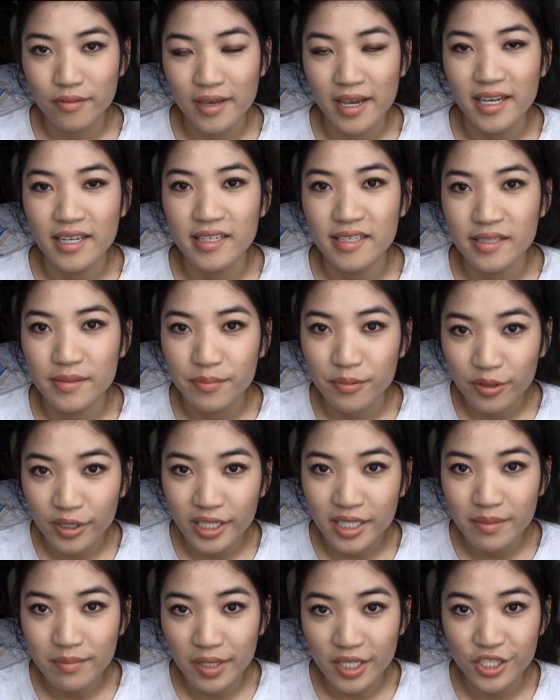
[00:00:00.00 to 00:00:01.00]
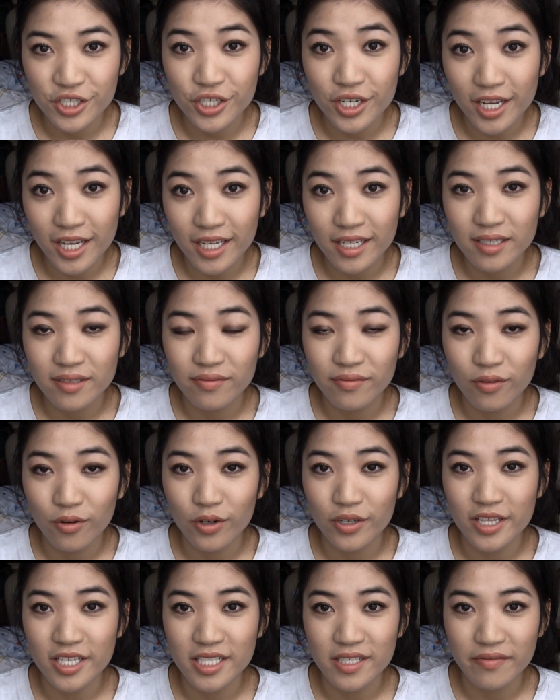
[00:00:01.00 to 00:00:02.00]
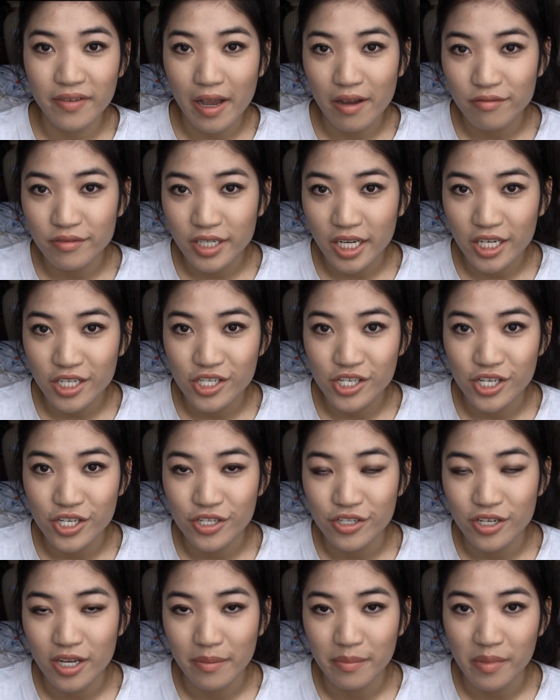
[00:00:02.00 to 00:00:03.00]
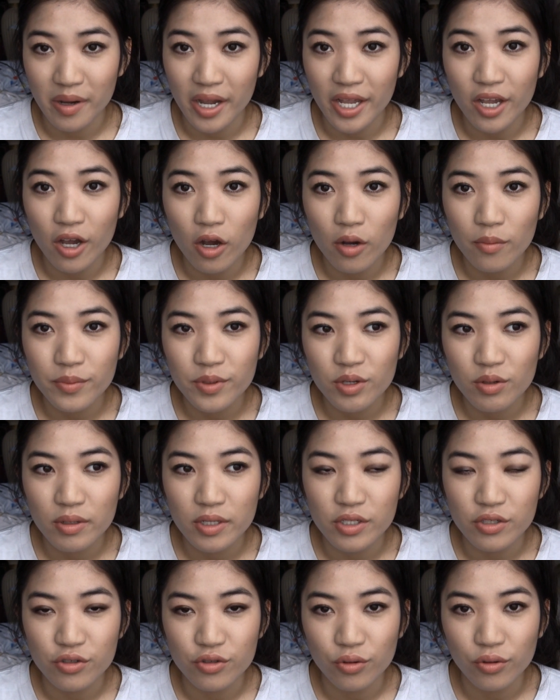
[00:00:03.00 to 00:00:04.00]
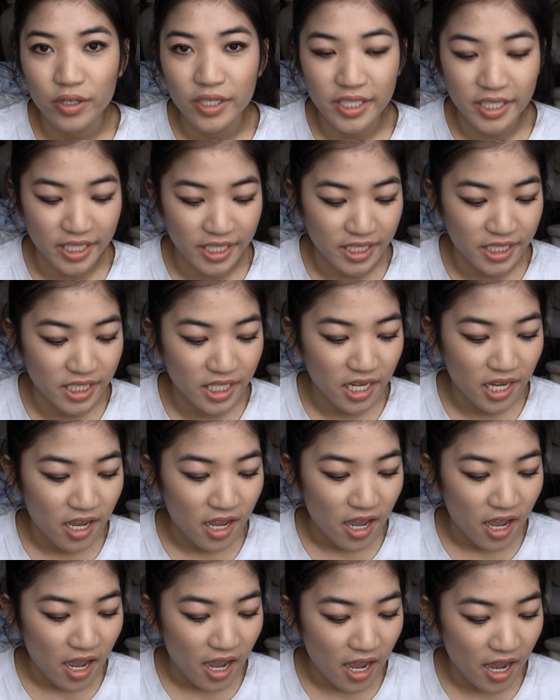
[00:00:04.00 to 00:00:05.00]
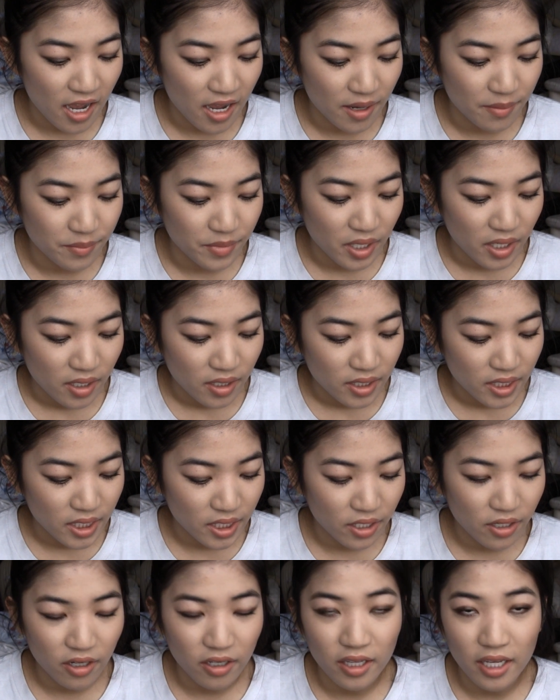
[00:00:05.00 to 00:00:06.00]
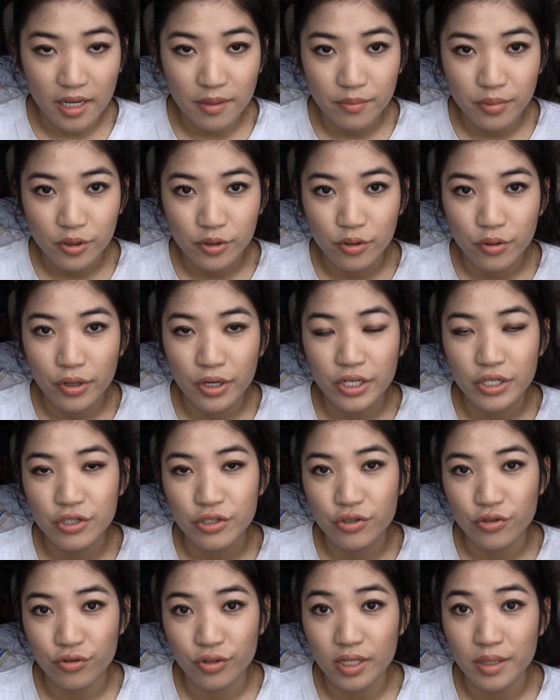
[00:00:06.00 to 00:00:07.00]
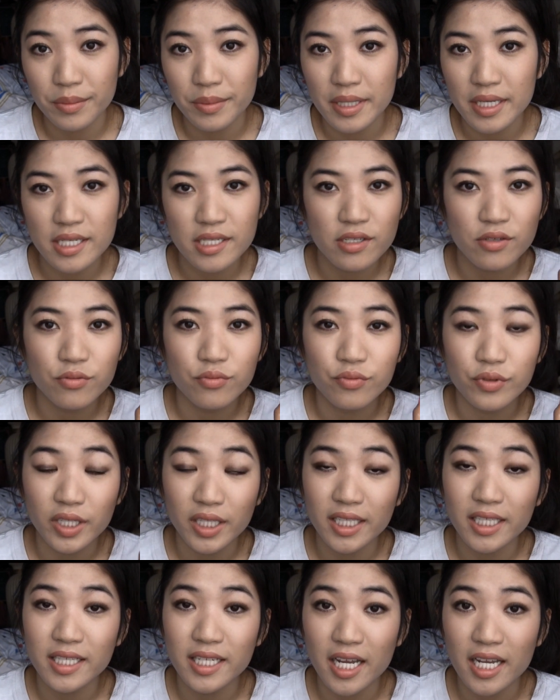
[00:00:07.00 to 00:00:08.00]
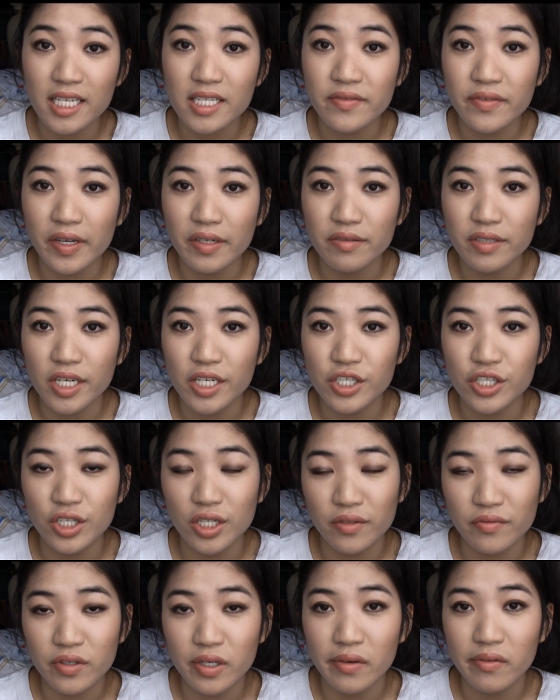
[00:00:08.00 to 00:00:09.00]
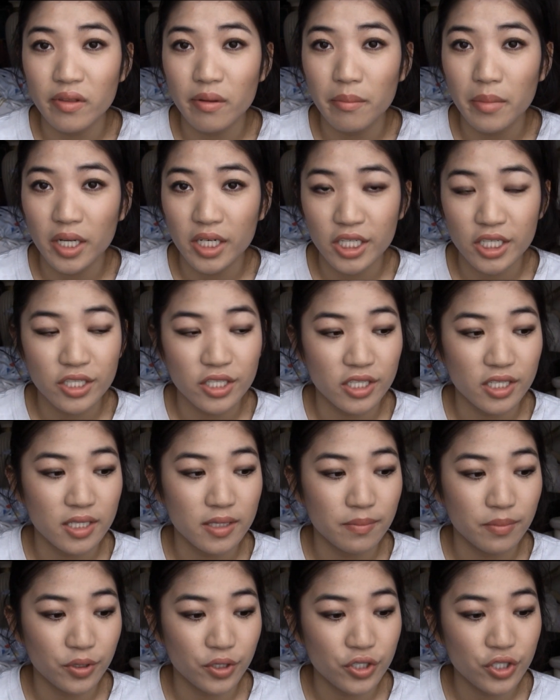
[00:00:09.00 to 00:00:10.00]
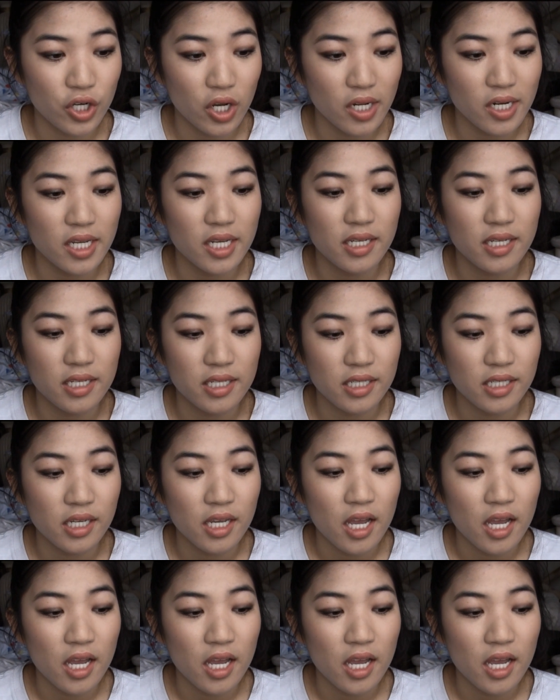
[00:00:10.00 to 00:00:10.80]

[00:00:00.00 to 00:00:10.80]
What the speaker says: that is pretty much it for this foundation demo. I hope you enjoyed it. The Guerlain Parure Extreme is a really nice foundation if you have the money to splurge on it.